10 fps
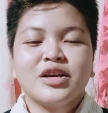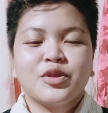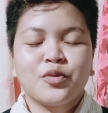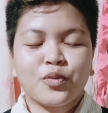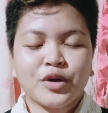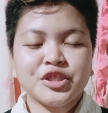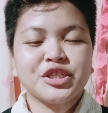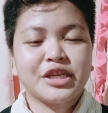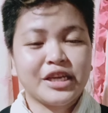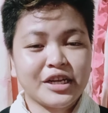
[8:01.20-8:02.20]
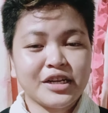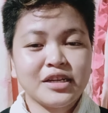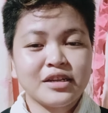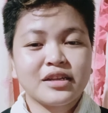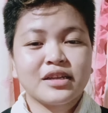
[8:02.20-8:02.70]
The words here
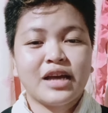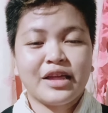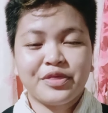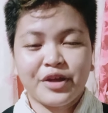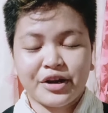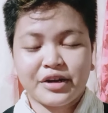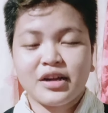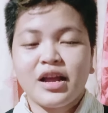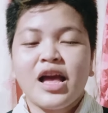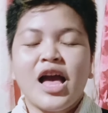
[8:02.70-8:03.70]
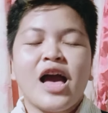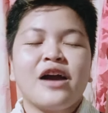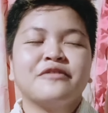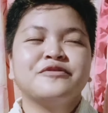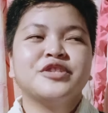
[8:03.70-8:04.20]
and there
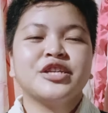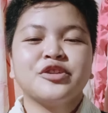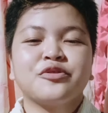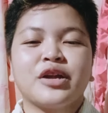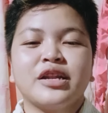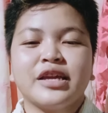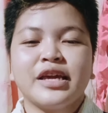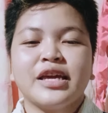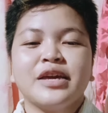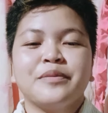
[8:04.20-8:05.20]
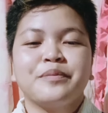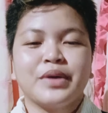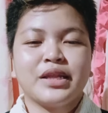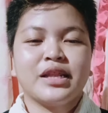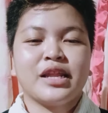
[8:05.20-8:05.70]
have generally
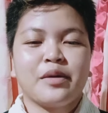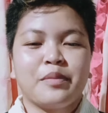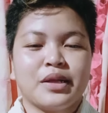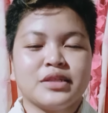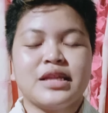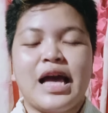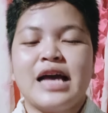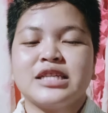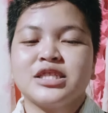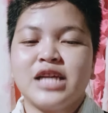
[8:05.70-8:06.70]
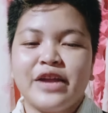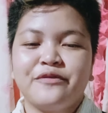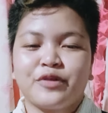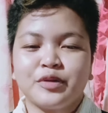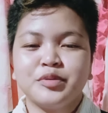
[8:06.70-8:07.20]
been labeled as
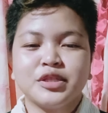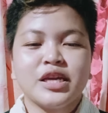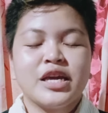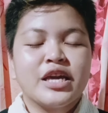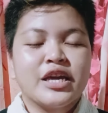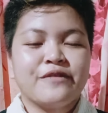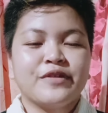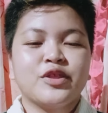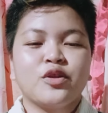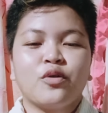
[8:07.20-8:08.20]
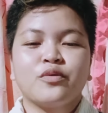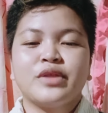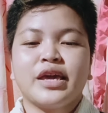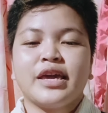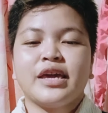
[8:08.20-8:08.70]
adverbs even though
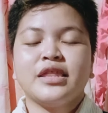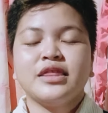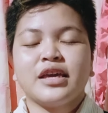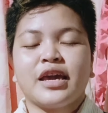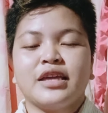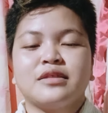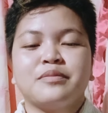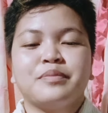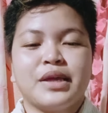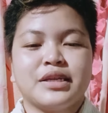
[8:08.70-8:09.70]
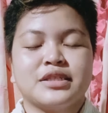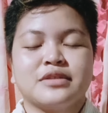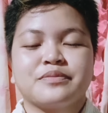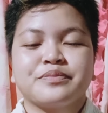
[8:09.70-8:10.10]
they indicate place.